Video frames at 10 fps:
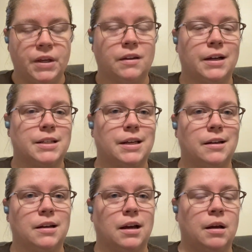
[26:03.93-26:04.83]
Like I said,
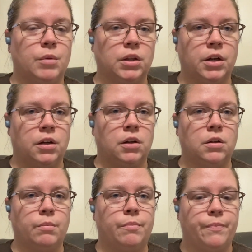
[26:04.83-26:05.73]
I'm a
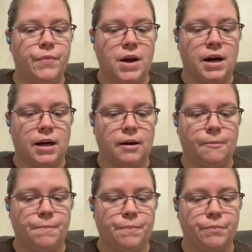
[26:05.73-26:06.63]
little,
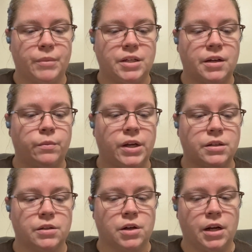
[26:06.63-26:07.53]
my 10 weeks
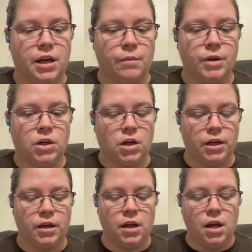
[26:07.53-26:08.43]
has already come and
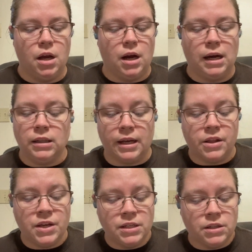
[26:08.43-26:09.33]
gone. A lot of
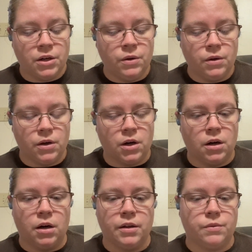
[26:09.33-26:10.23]
these, though, are,
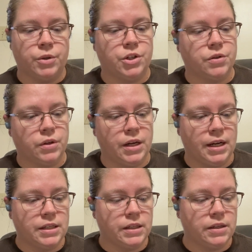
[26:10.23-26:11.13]
which is really
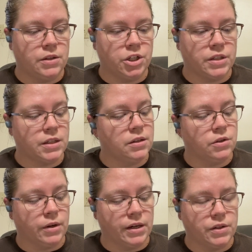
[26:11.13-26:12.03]
nice, is just
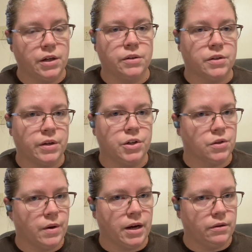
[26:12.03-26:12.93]
direct sow. So I just
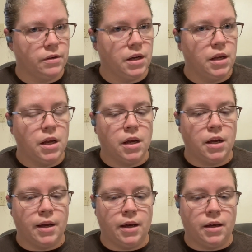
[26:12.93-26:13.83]
go out
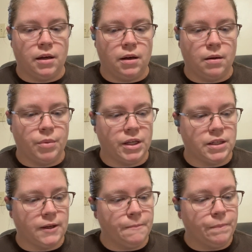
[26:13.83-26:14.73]
and plant it.